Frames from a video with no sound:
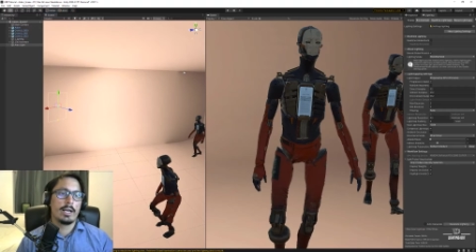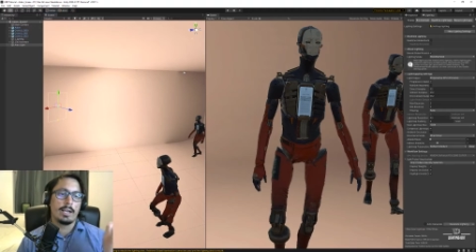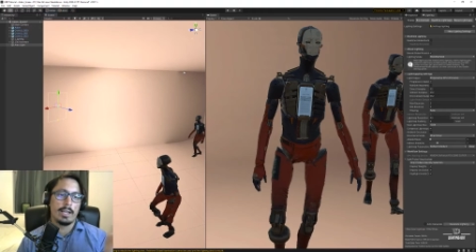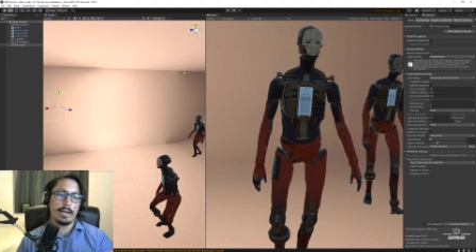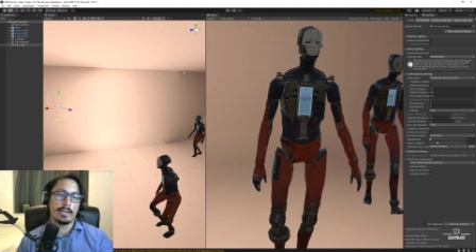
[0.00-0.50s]

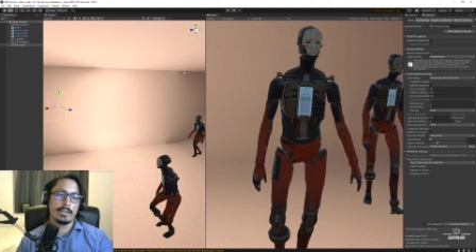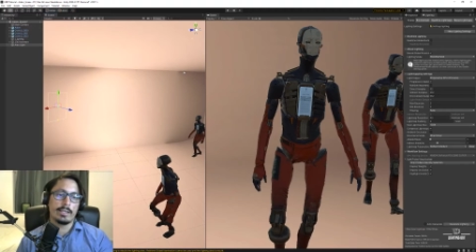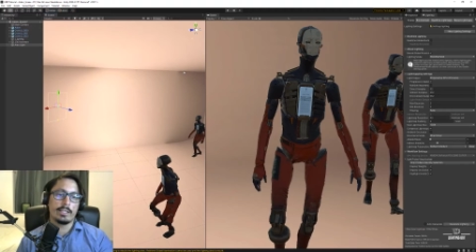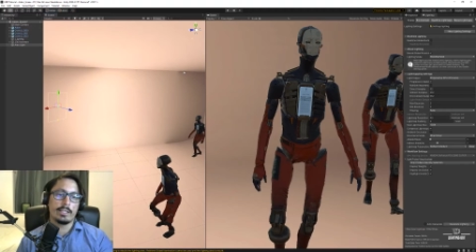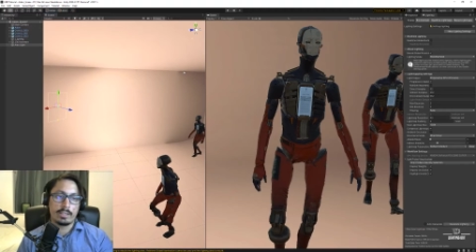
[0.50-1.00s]
Like
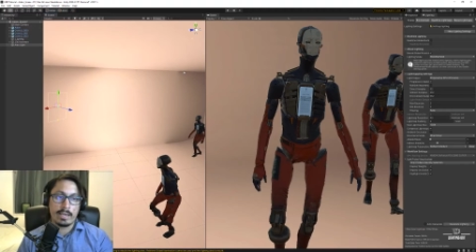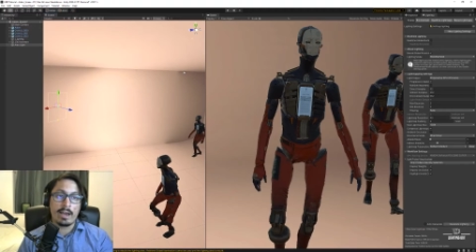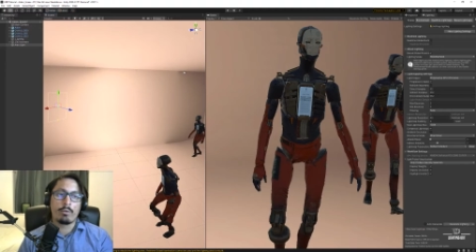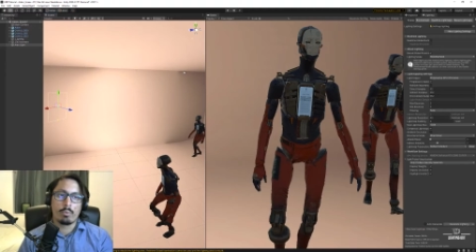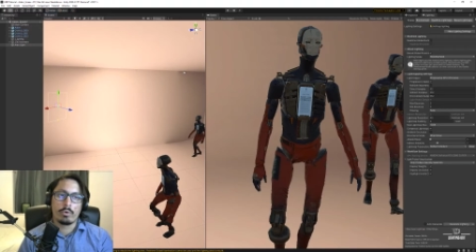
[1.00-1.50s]
it
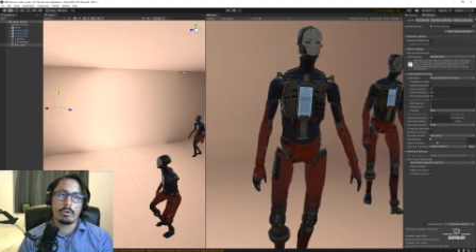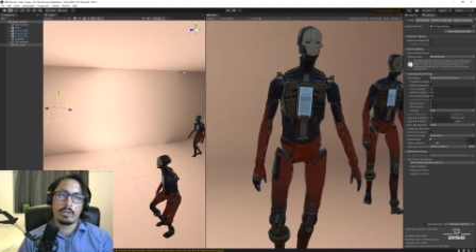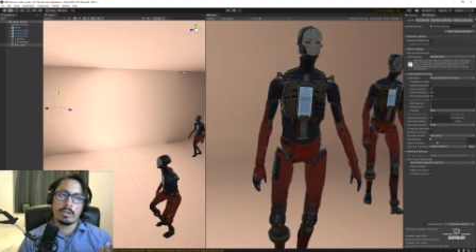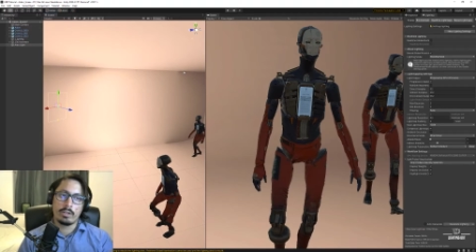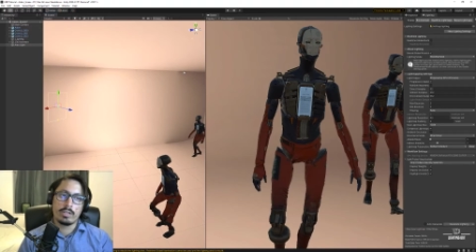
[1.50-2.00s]
can work
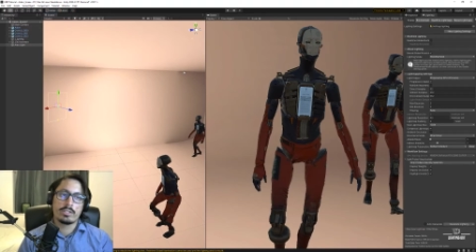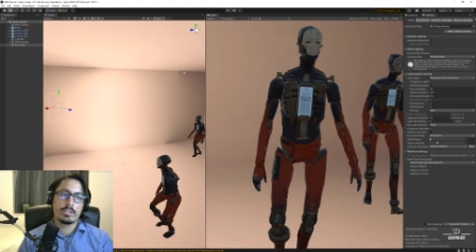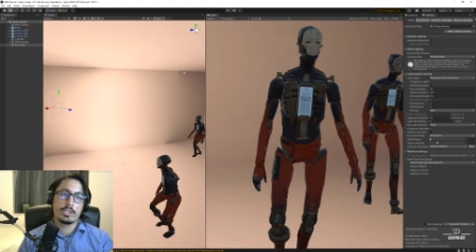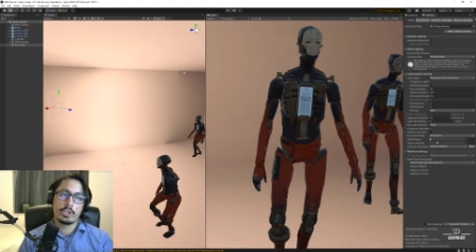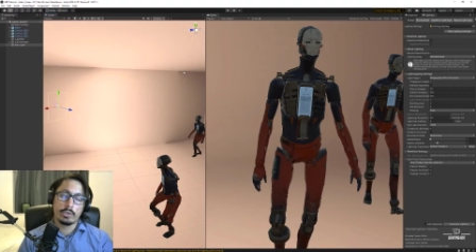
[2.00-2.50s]
in this
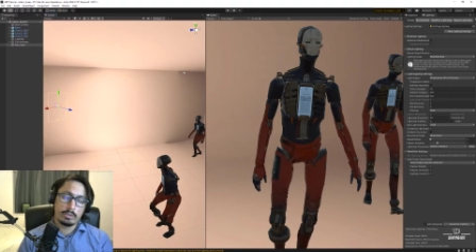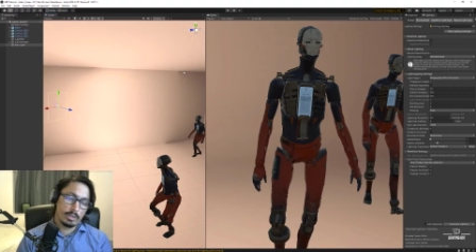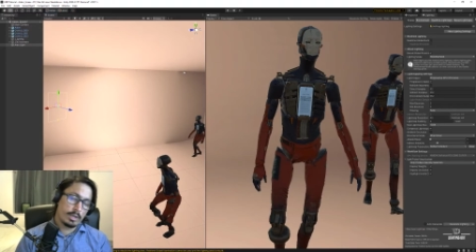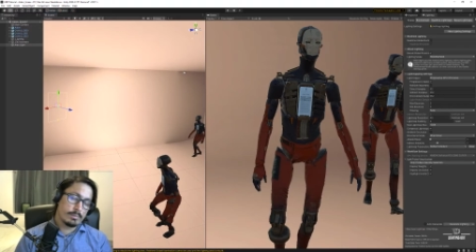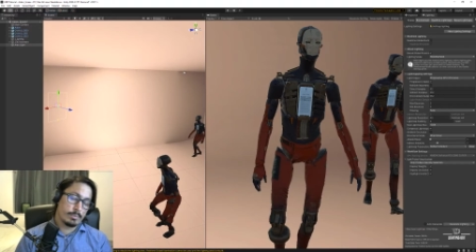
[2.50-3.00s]
shot
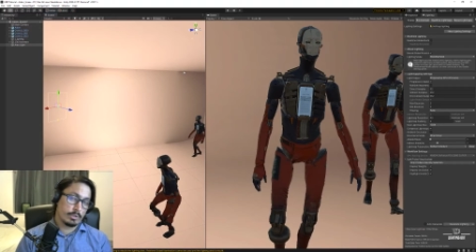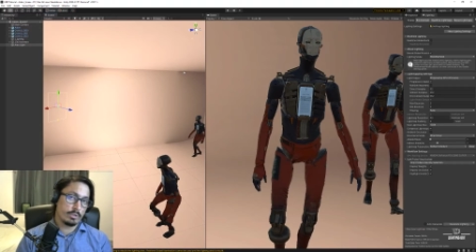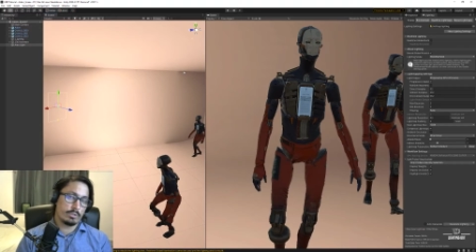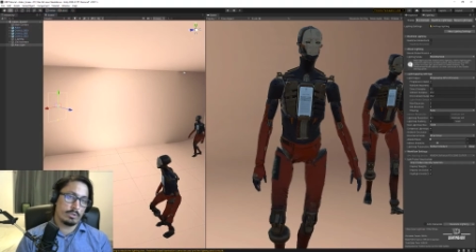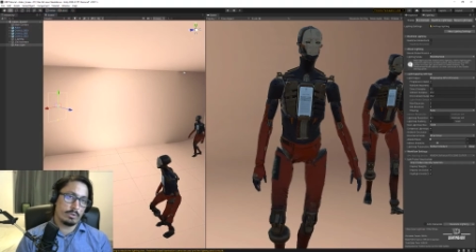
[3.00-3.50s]

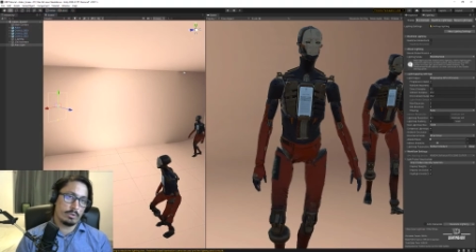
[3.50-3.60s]
because